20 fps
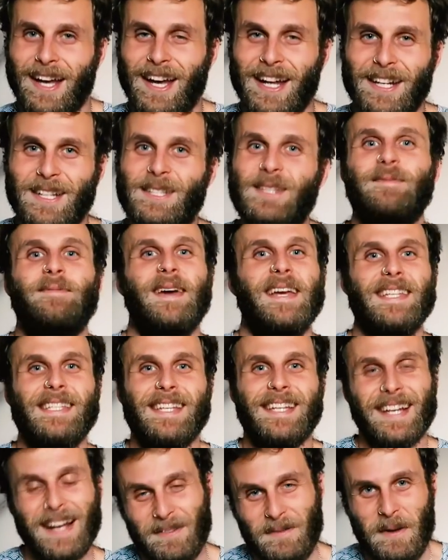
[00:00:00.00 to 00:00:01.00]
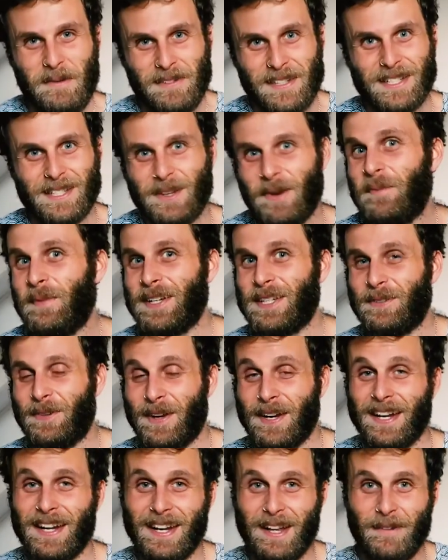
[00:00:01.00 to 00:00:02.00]
and it's amazing. I'm having so much
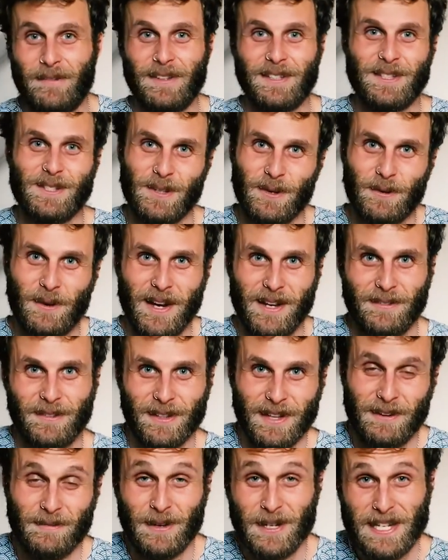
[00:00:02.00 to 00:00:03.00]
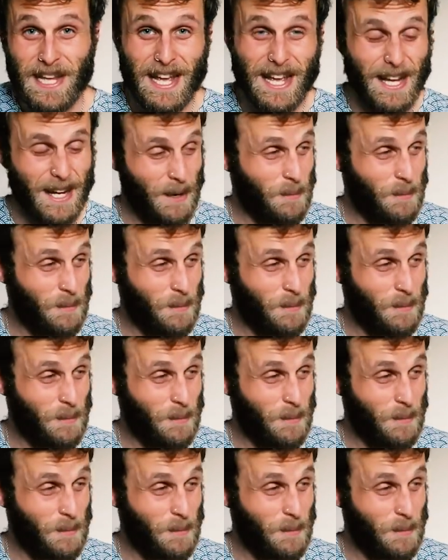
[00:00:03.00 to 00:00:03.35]
fun, and I feel so grateful every day.